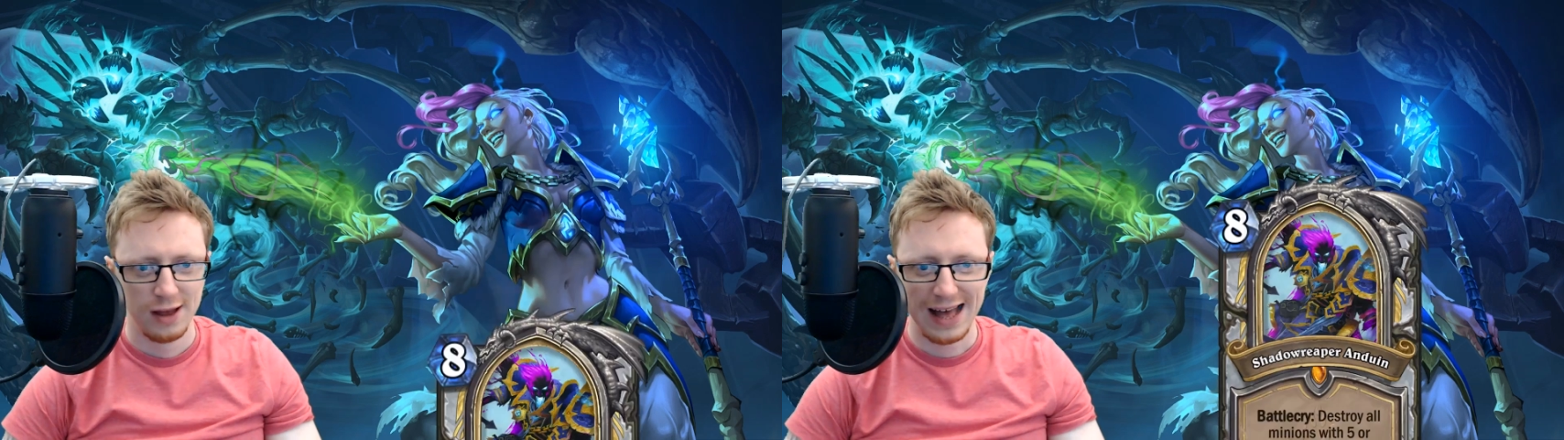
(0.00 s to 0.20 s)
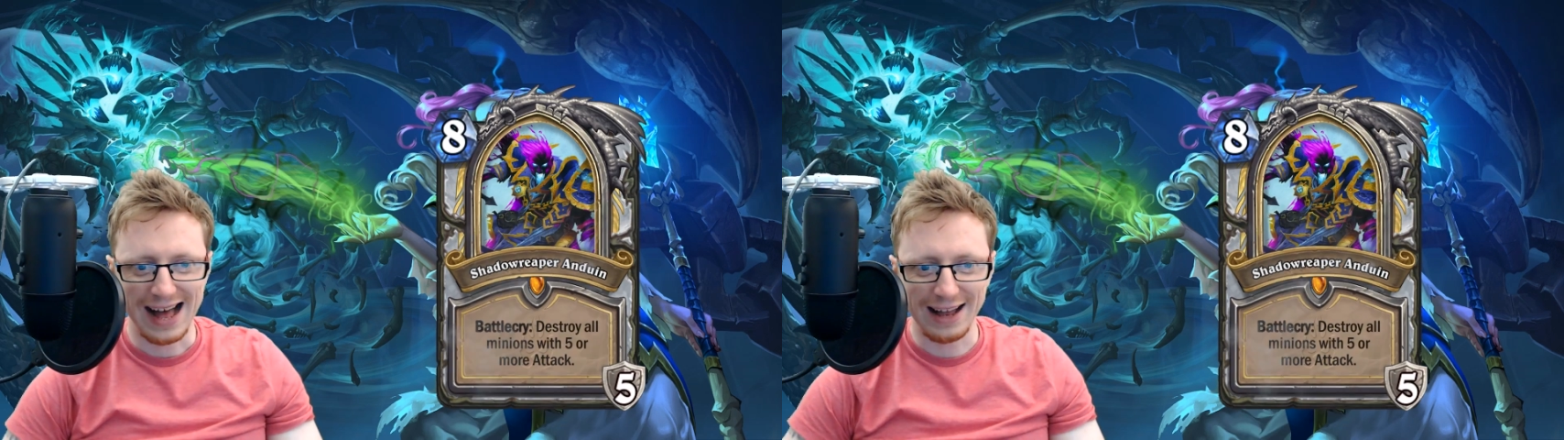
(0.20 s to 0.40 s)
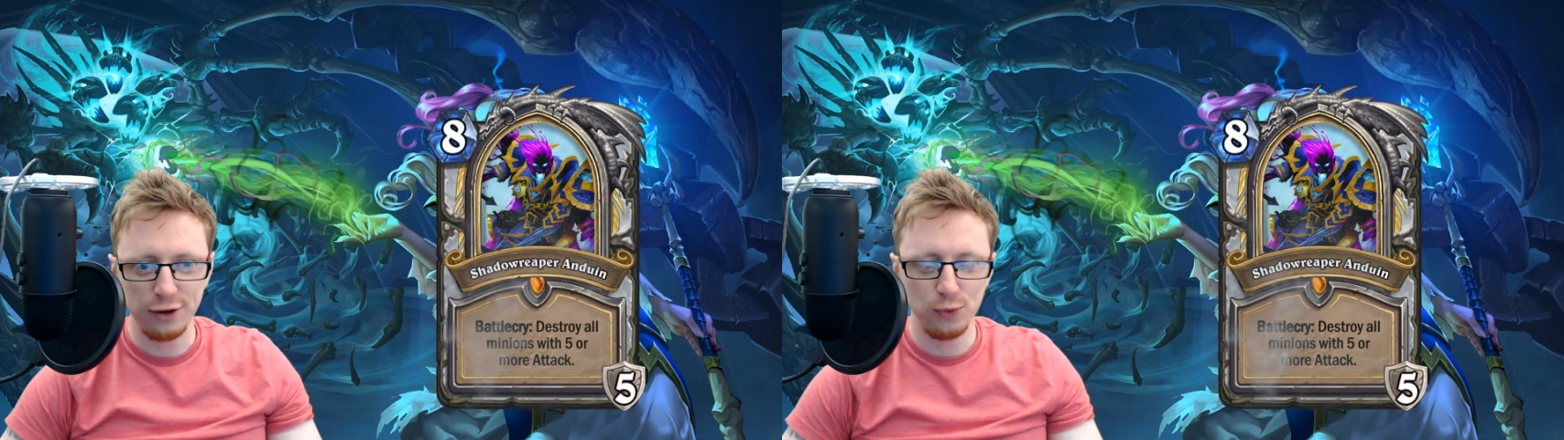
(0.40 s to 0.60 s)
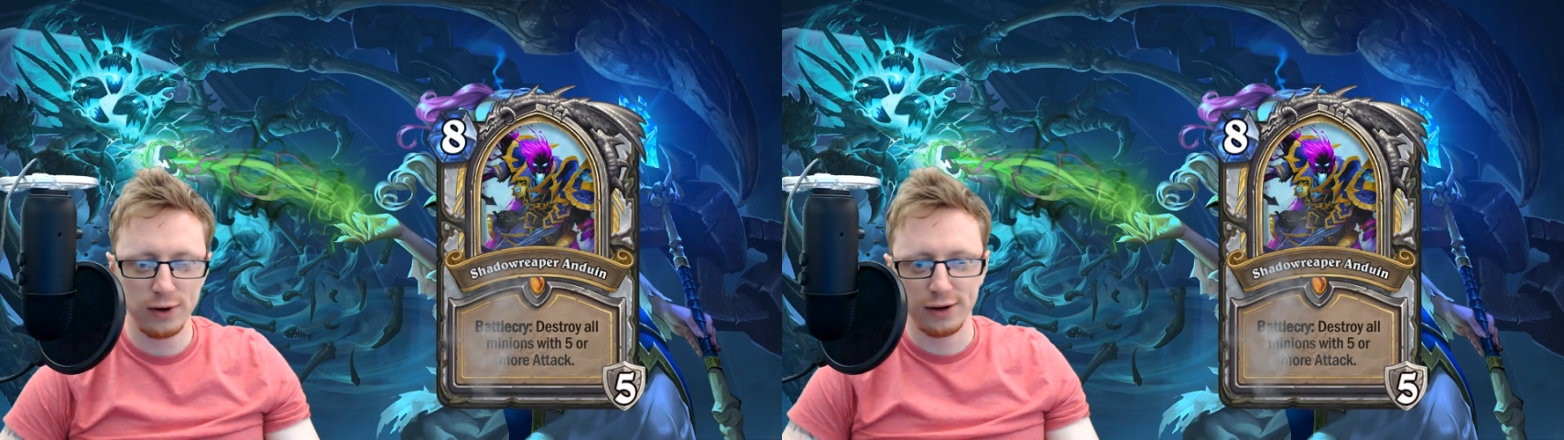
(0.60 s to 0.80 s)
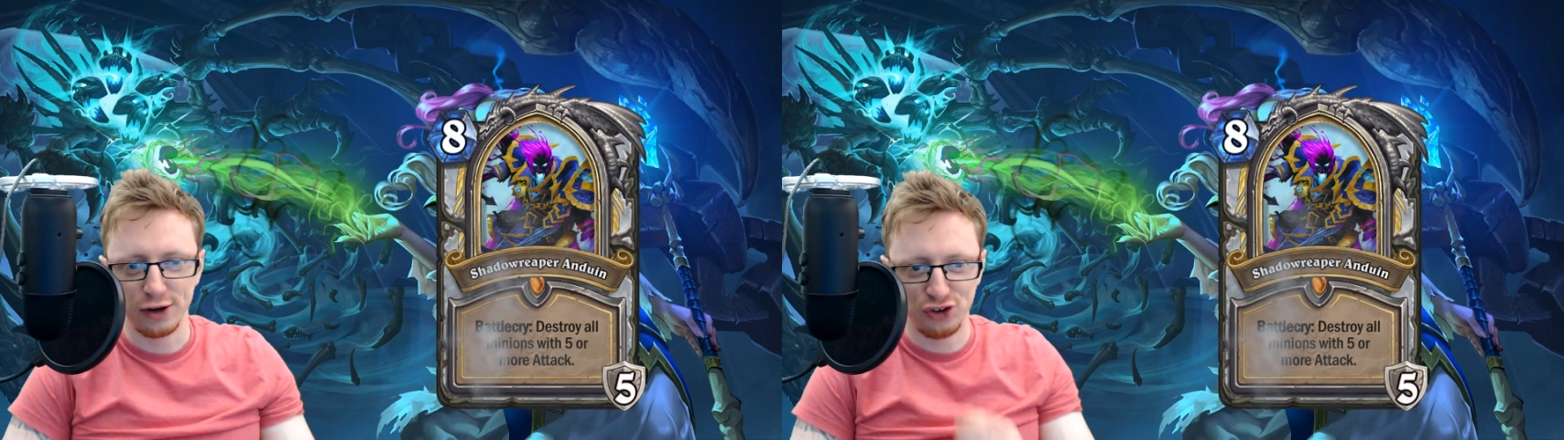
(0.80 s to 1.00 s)

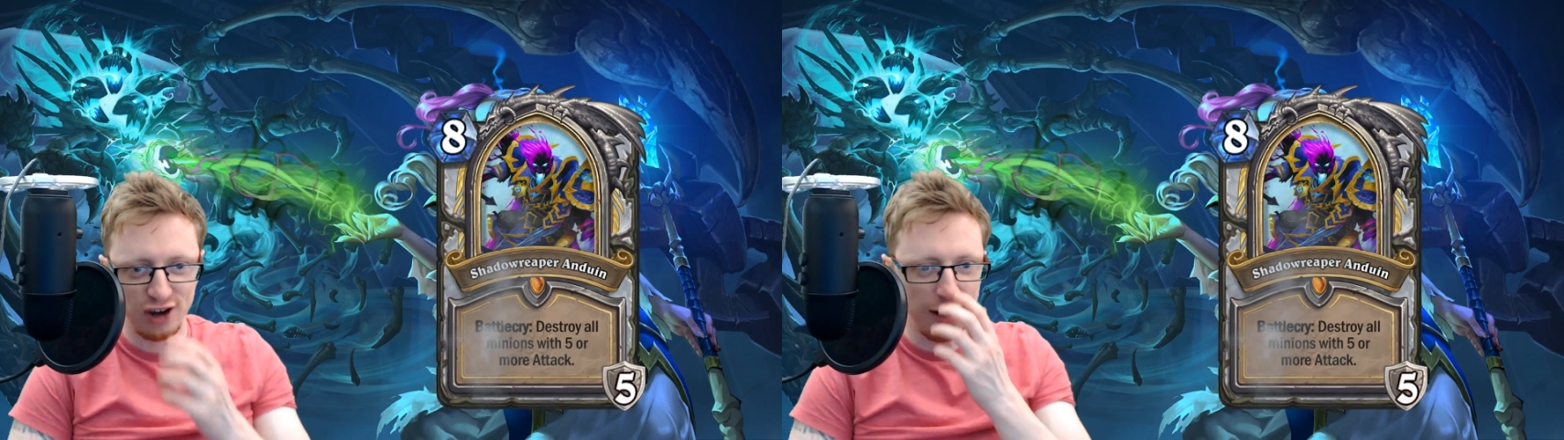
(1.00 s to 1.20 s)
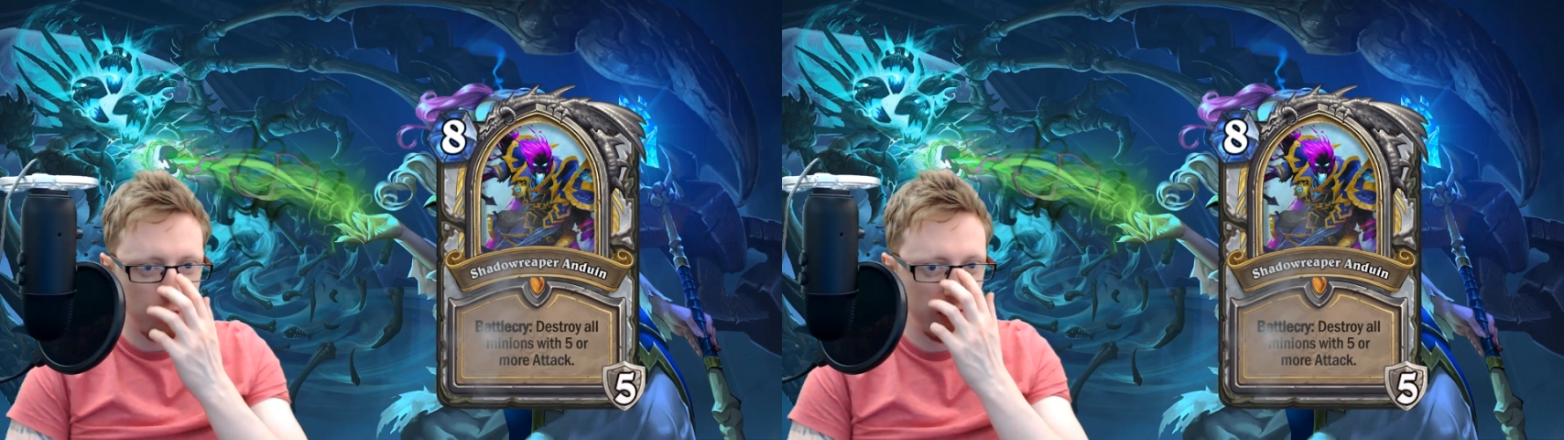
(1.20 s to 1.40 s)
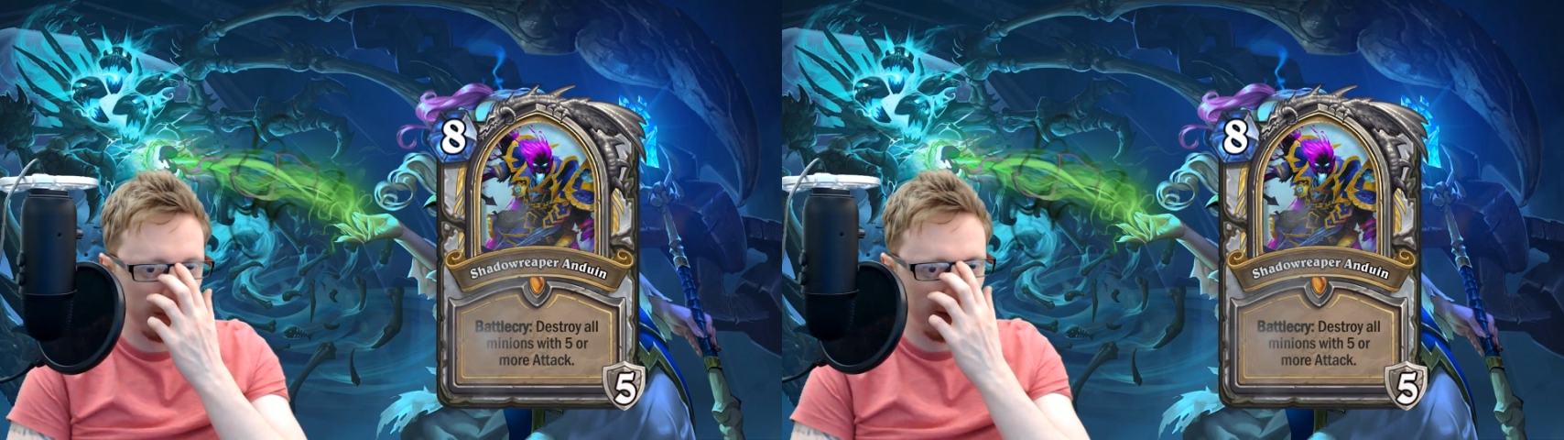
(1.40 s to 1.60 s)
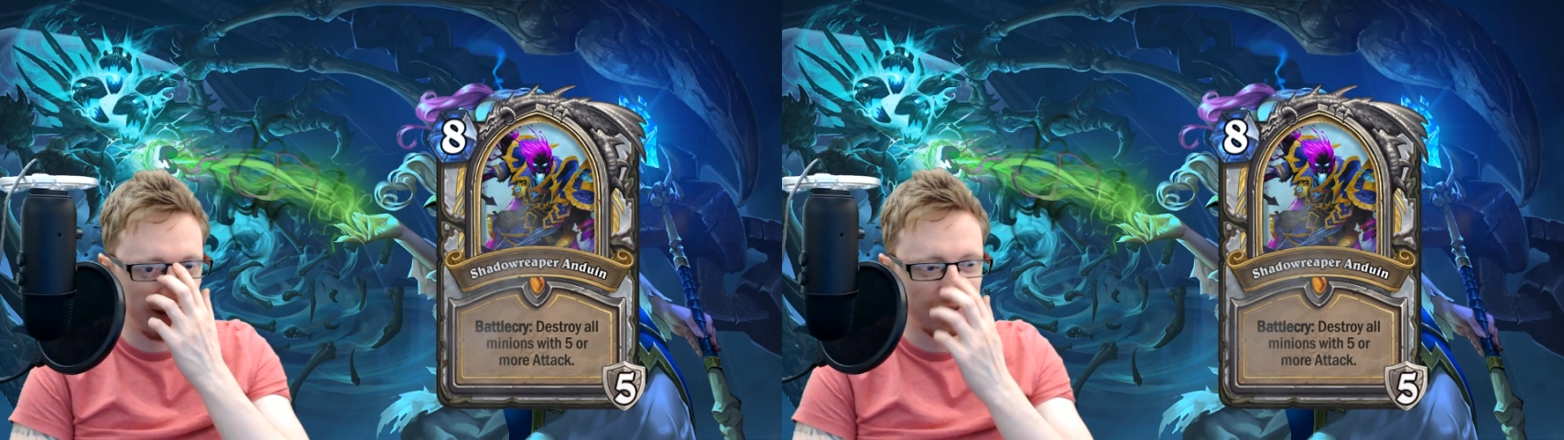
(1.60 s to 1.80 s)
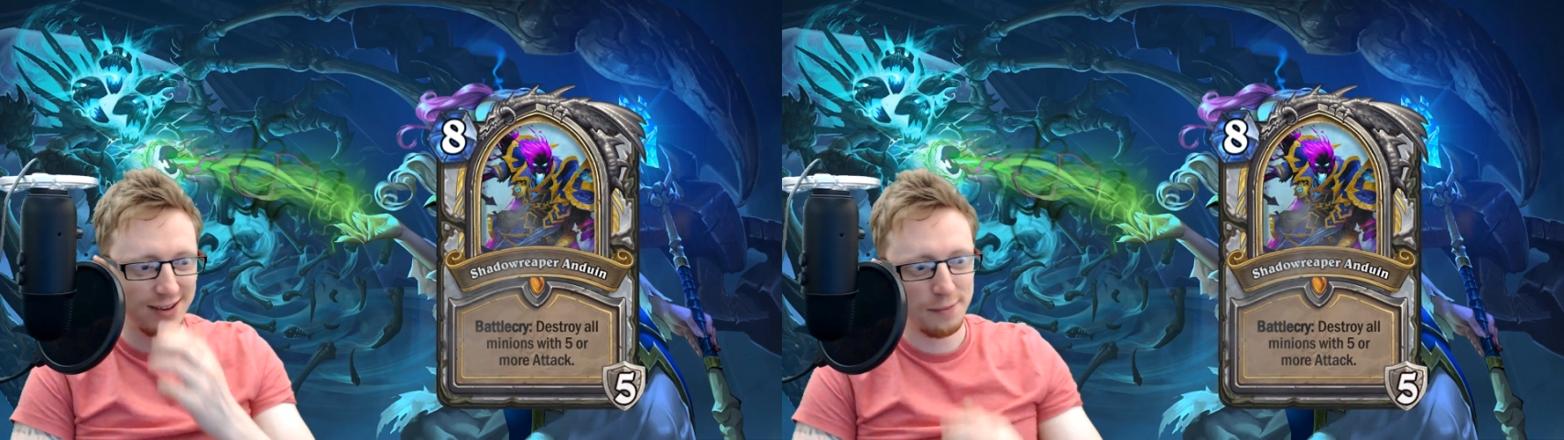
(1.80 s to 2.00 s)
Anduin Shadow Reaper,